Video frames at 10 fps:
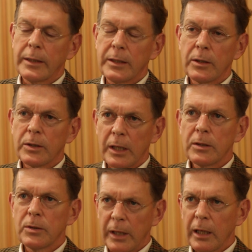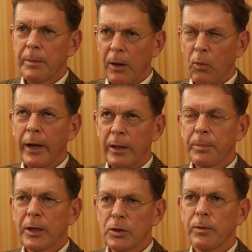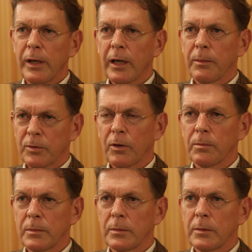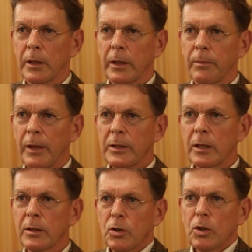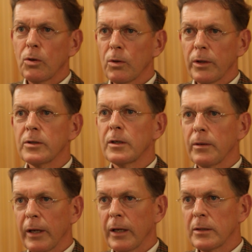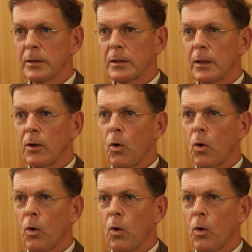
It's interesting to think about where the pressure really comes from. Is it the school that's doing it?